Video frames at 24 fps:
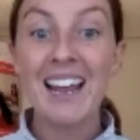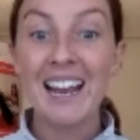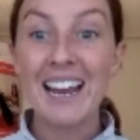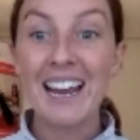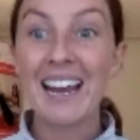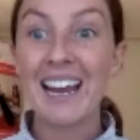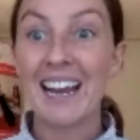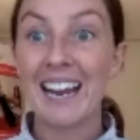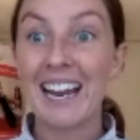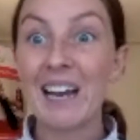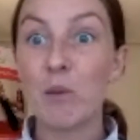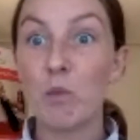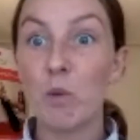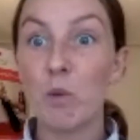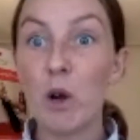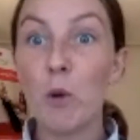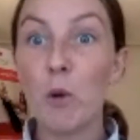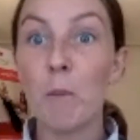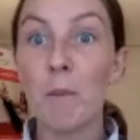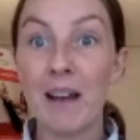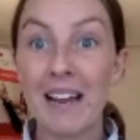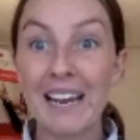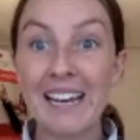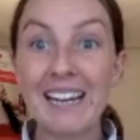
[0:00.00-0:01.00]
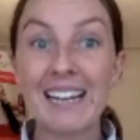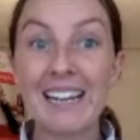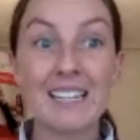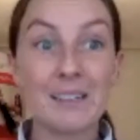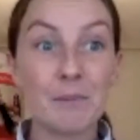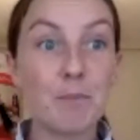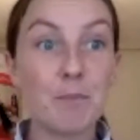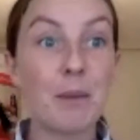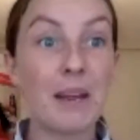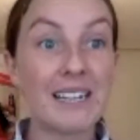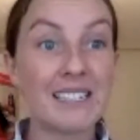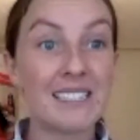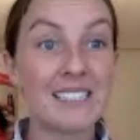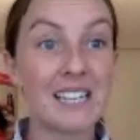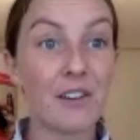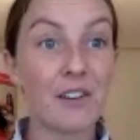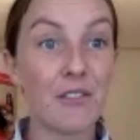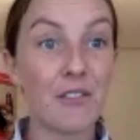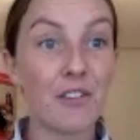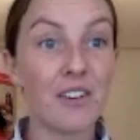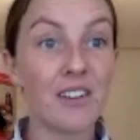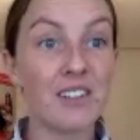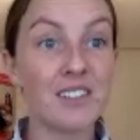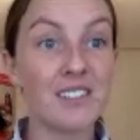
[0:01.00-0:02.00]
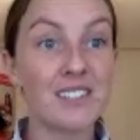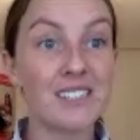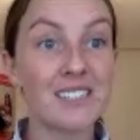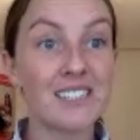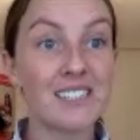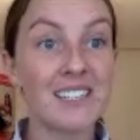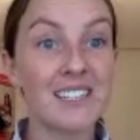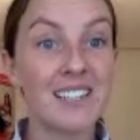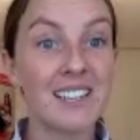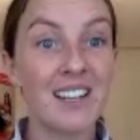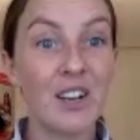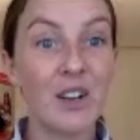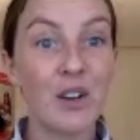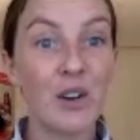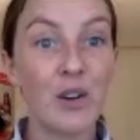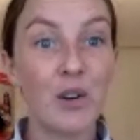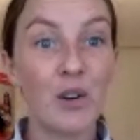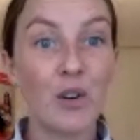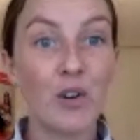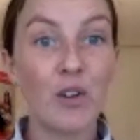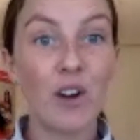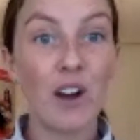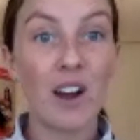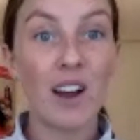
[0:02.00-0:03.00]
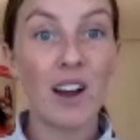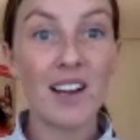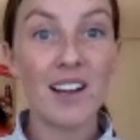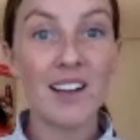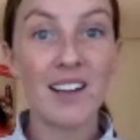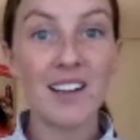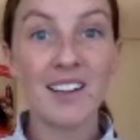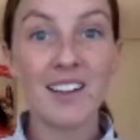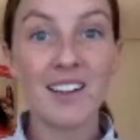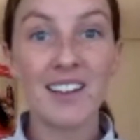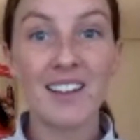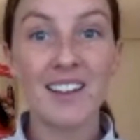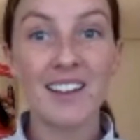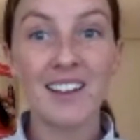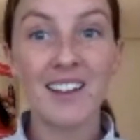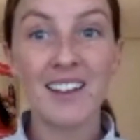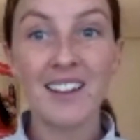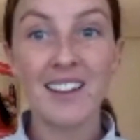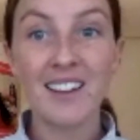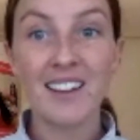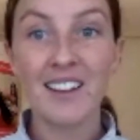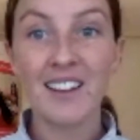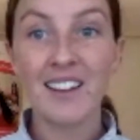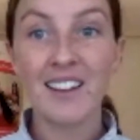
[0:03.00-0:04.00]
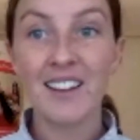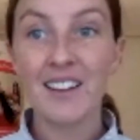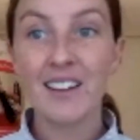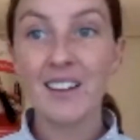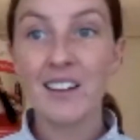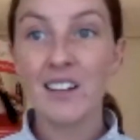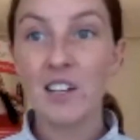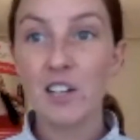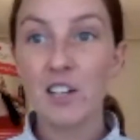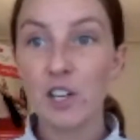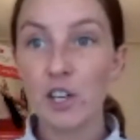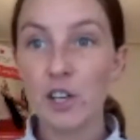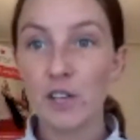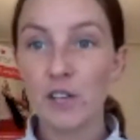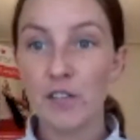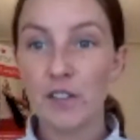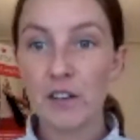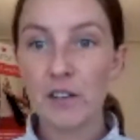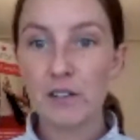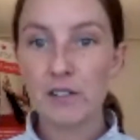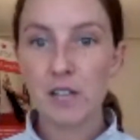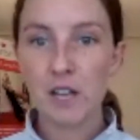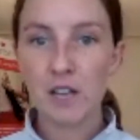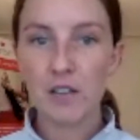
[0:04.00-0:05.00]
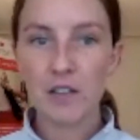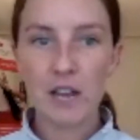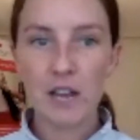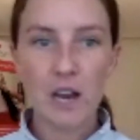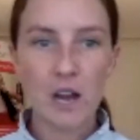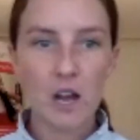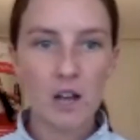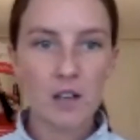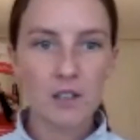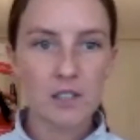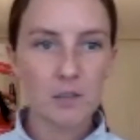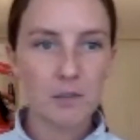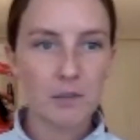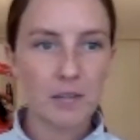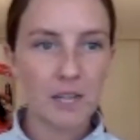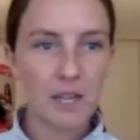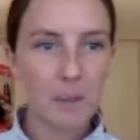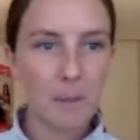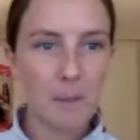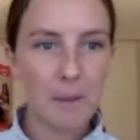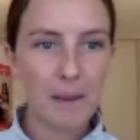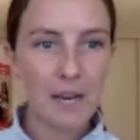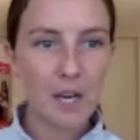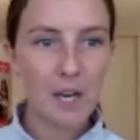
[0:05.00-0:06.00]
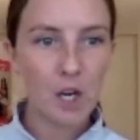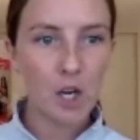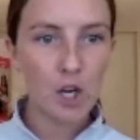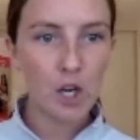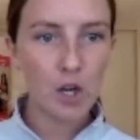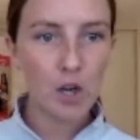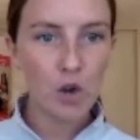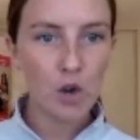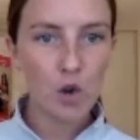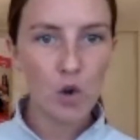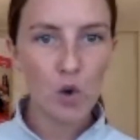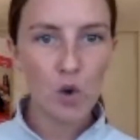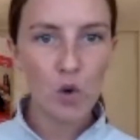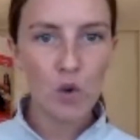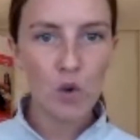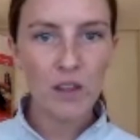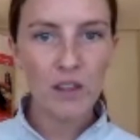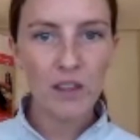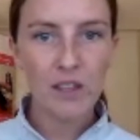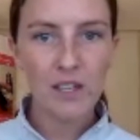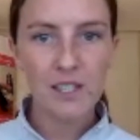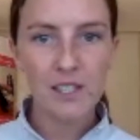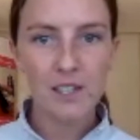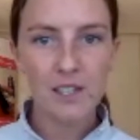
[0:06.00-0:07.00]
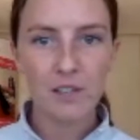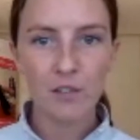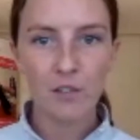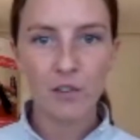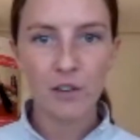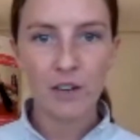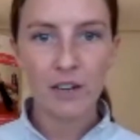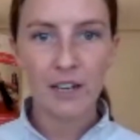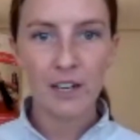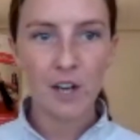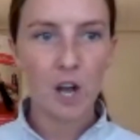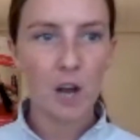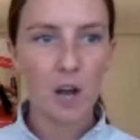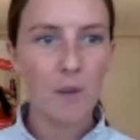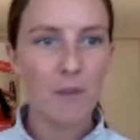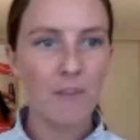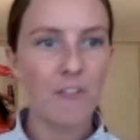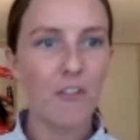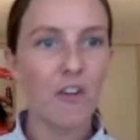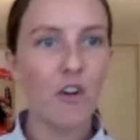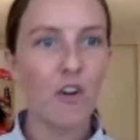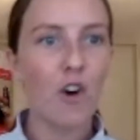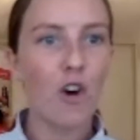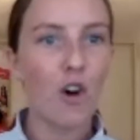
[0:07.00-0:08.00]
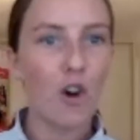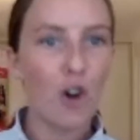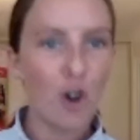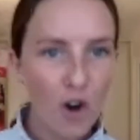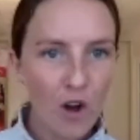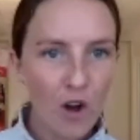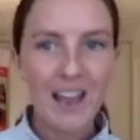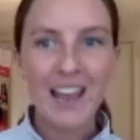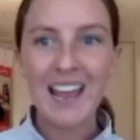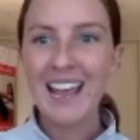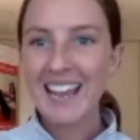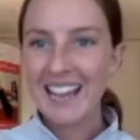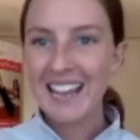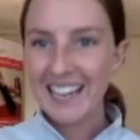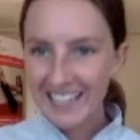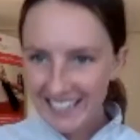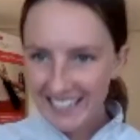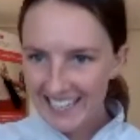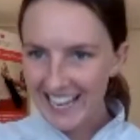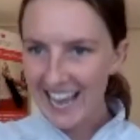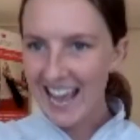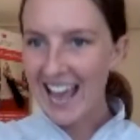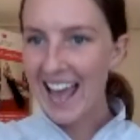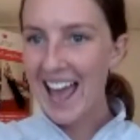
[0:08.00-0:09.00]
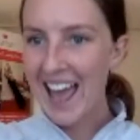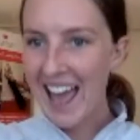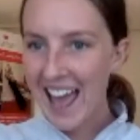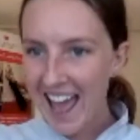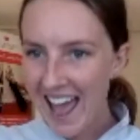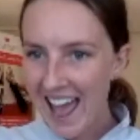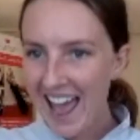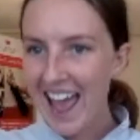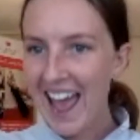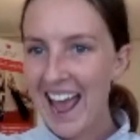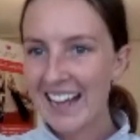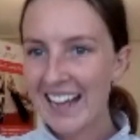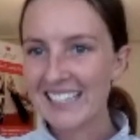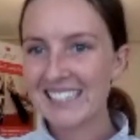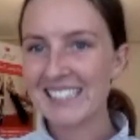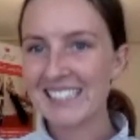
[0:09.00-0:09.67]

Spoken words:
it will make a big difference. All right? Who feels like they learned something a bit new that they didn't really know before? Yes,